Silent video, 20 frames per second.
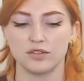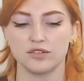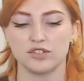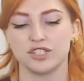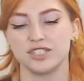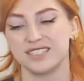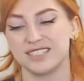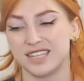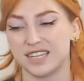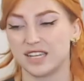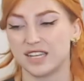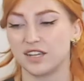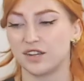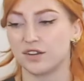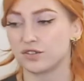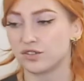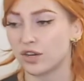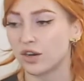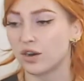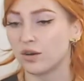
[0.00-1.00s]
just sticking your
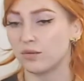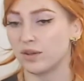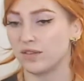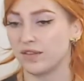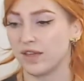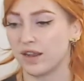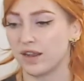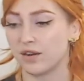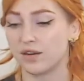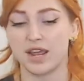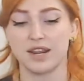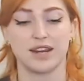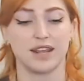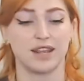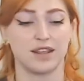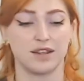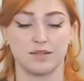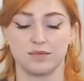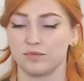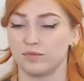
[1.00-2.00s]
toe in there,
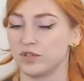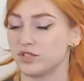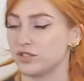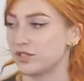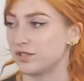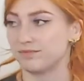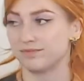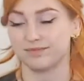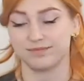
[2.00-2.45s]
which